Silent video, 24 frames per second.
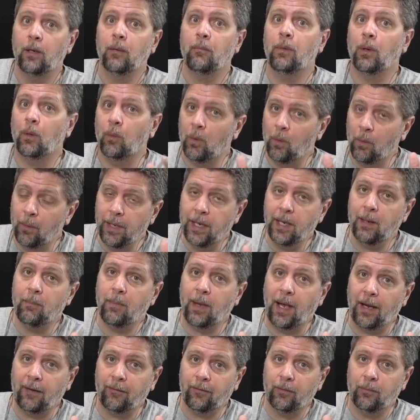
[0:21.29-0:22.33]
But when we get
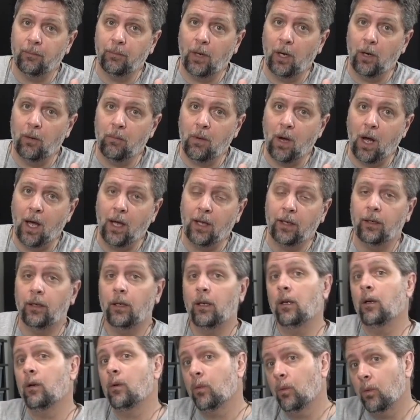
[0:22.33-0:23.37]
back from Beaumont,
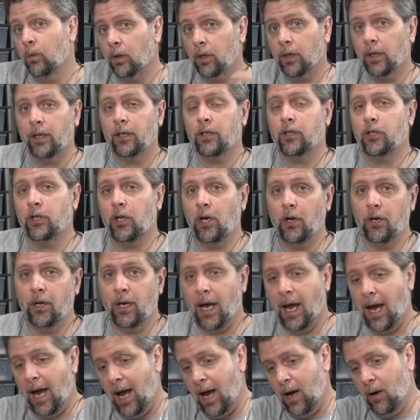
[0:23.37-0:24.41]
we're going to show
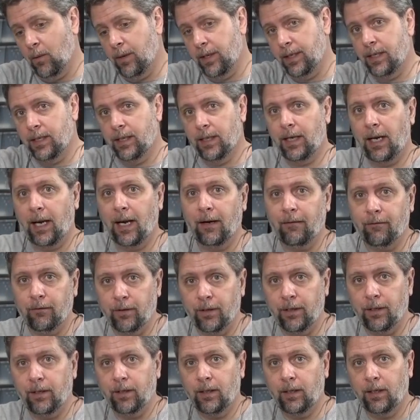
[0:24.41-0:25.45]
you how we did
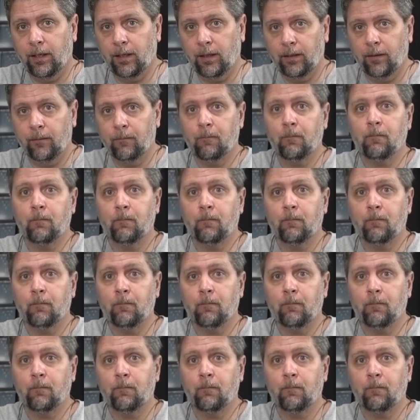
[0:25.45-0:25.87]
everything